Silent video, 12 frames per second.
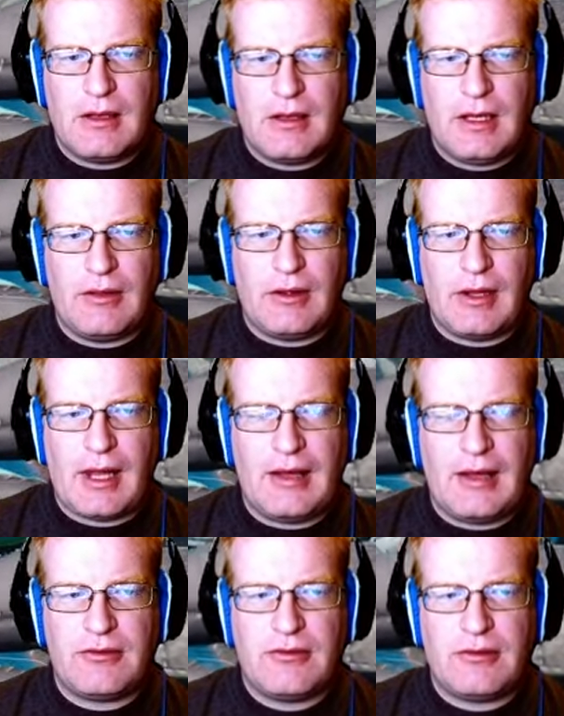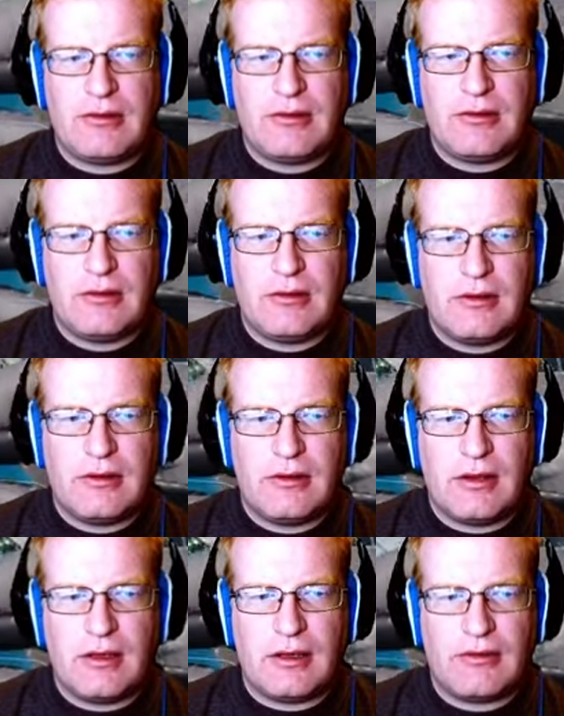in the last
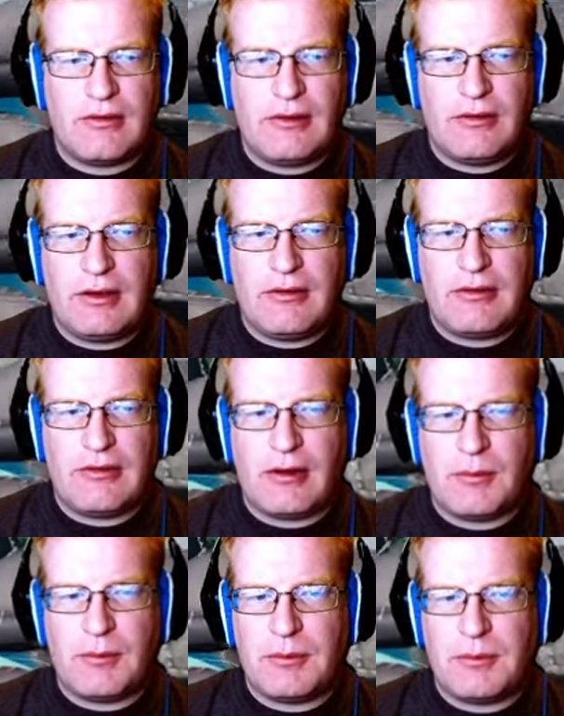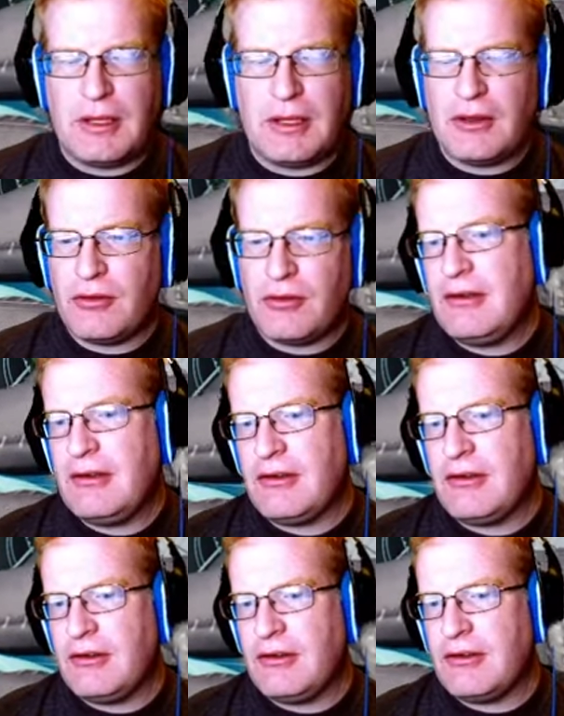uh, series, the Update three series that I
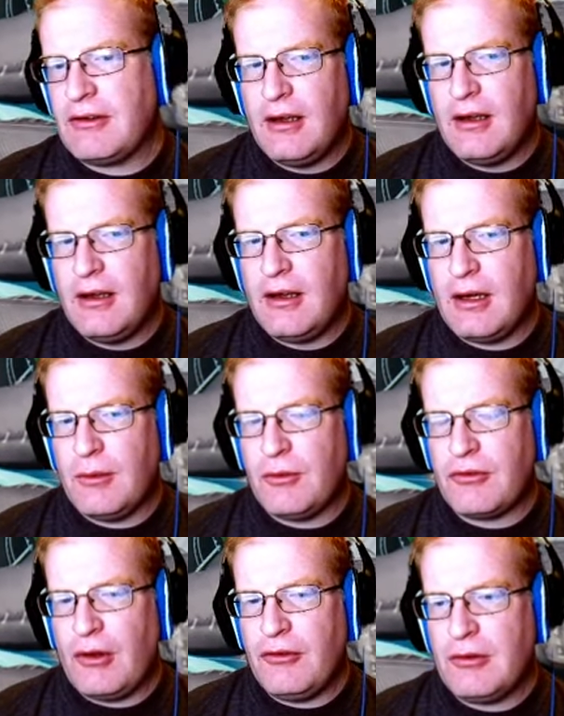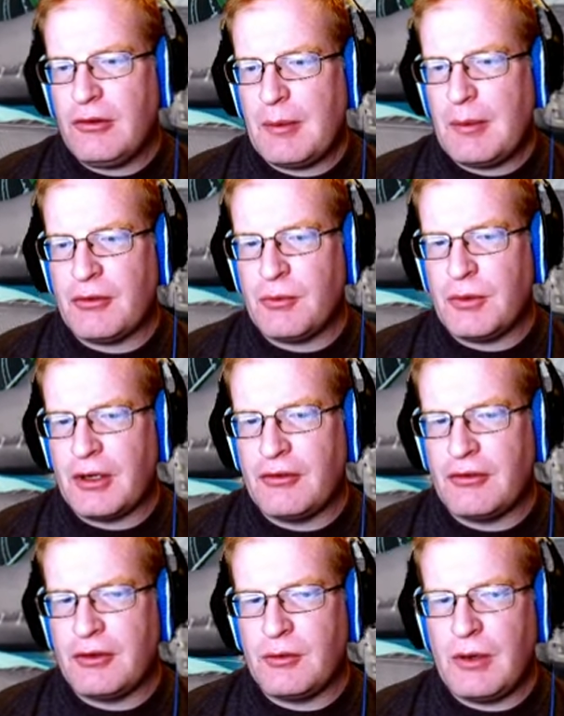did, it was also episode one
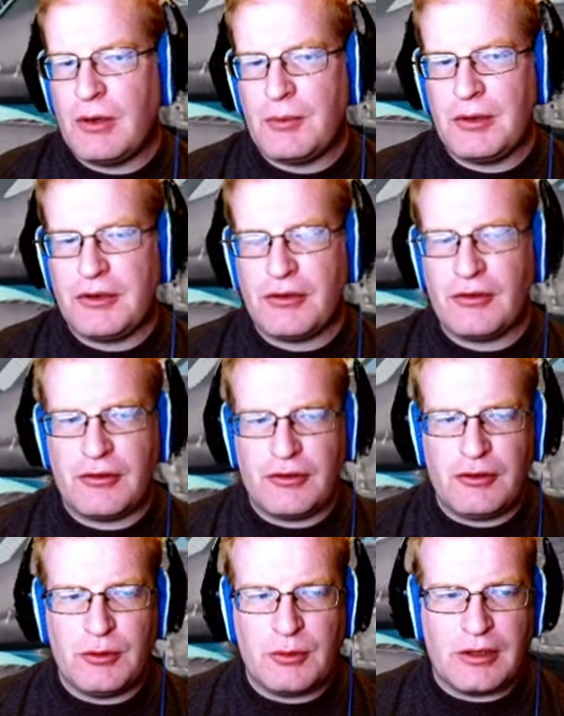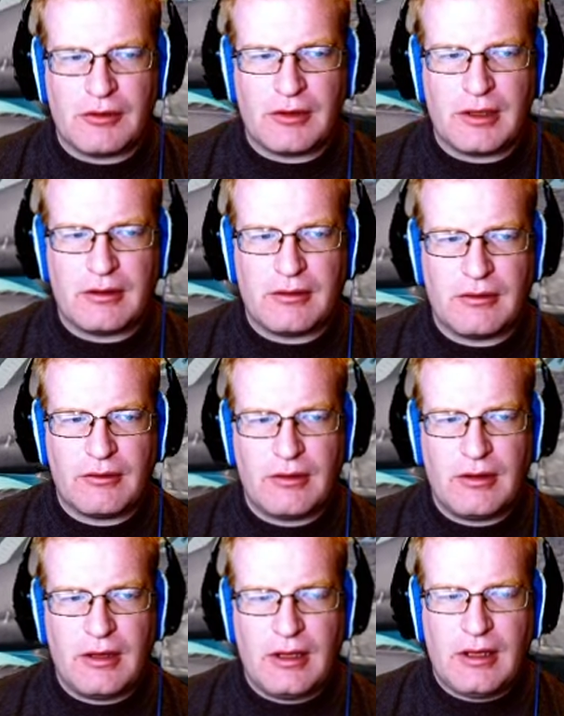hundred when we turned nuclear on.
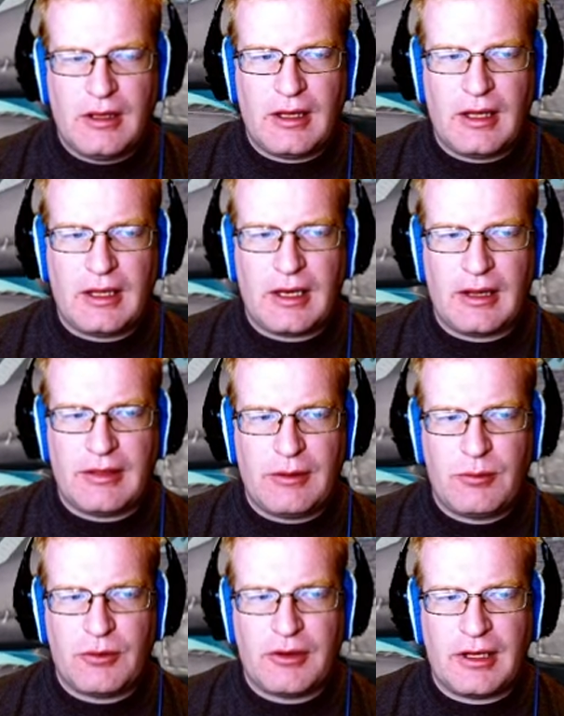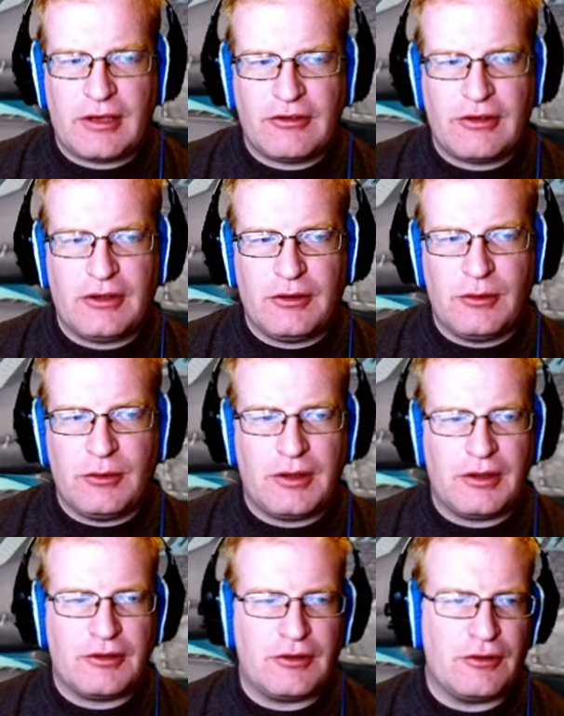And I think we're going to actually get nuclear
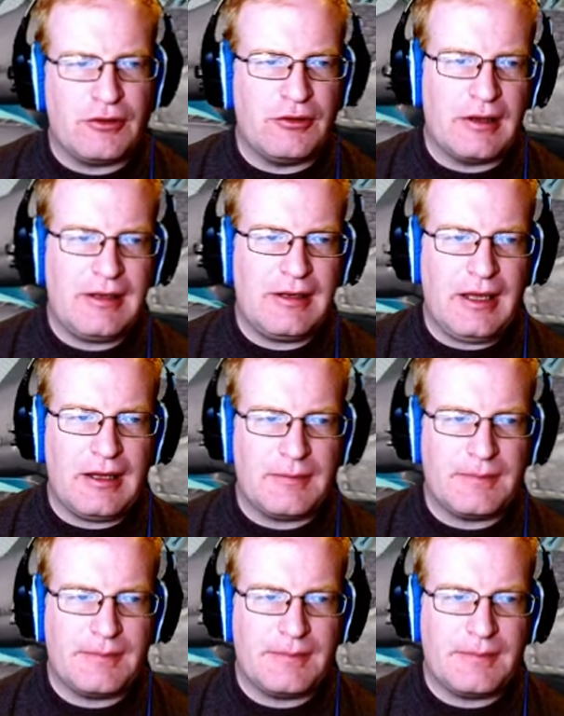turned on today.